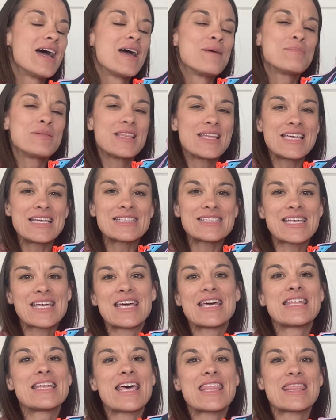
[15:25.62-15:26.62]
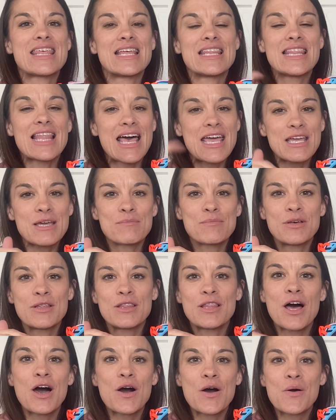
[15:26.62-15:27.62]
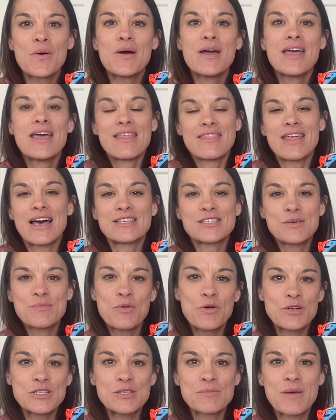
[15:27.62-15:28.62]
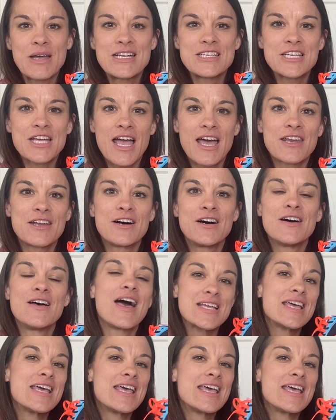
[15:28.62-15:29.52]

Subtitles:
please hit the like below. That supports my channel.